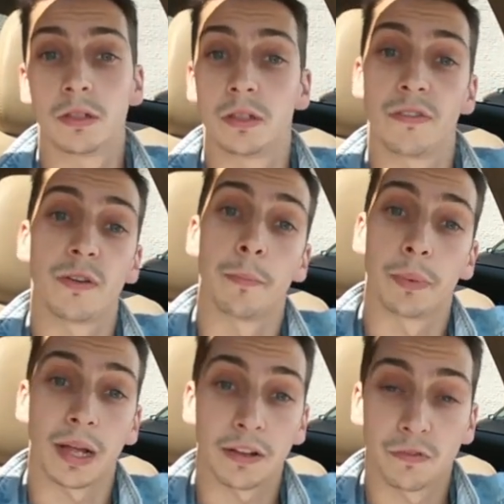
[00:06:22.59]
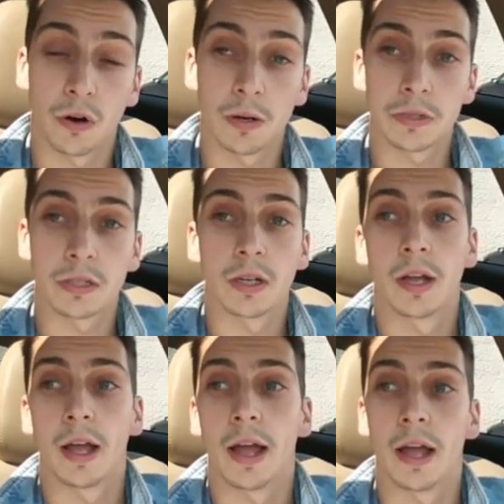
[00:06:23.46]
different platforms
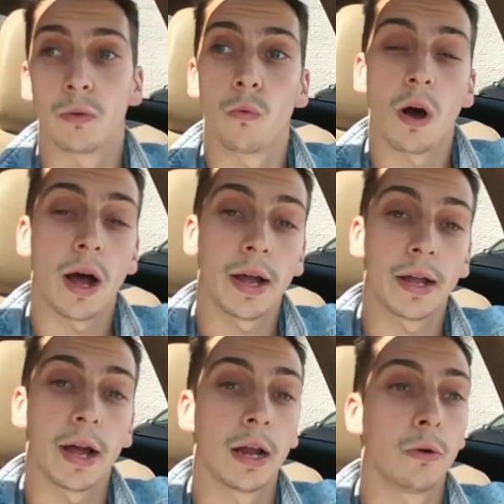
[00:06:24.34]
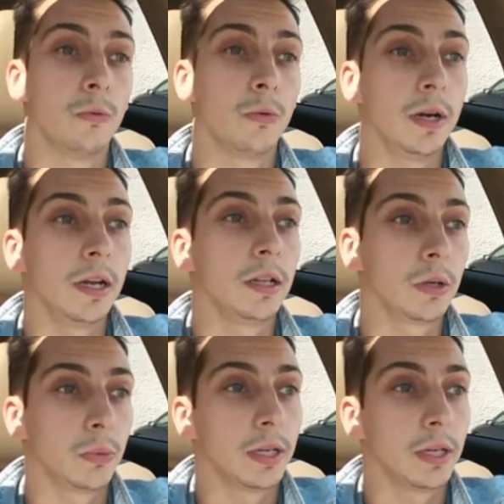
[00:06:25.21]
and why I really